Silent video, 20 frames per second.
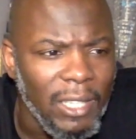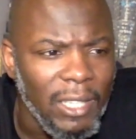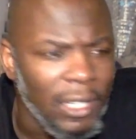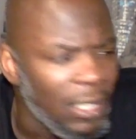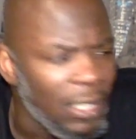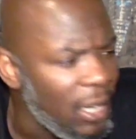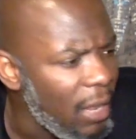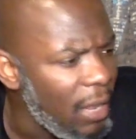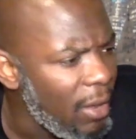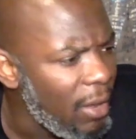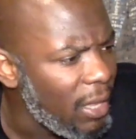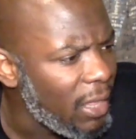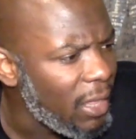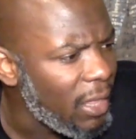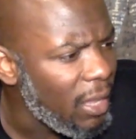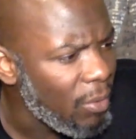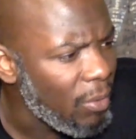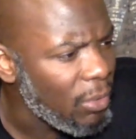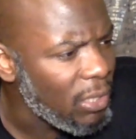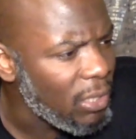Yesterday, I
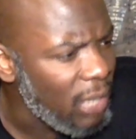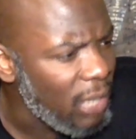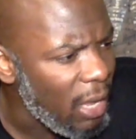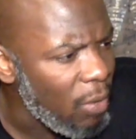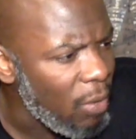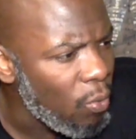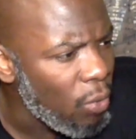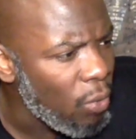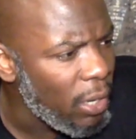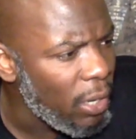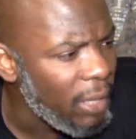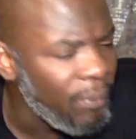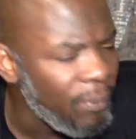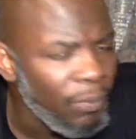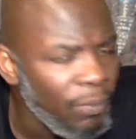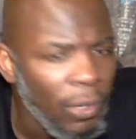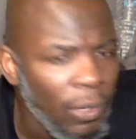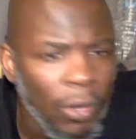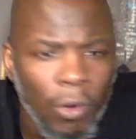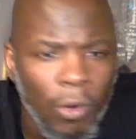think, was day one,
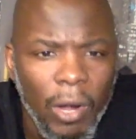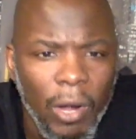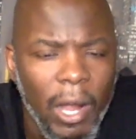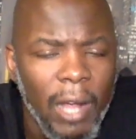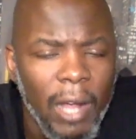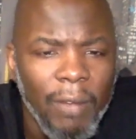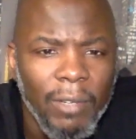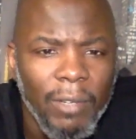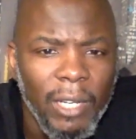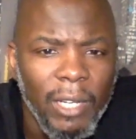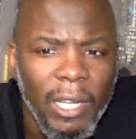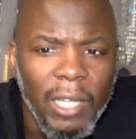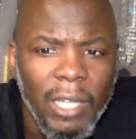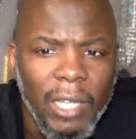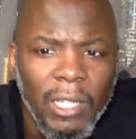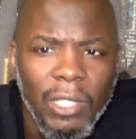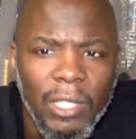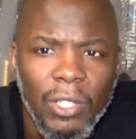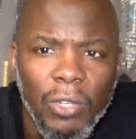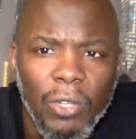or however they're going
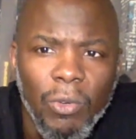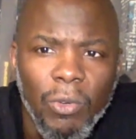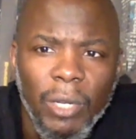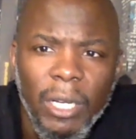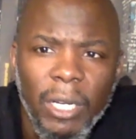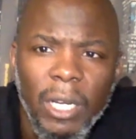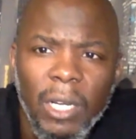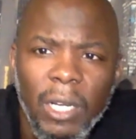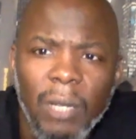to do it.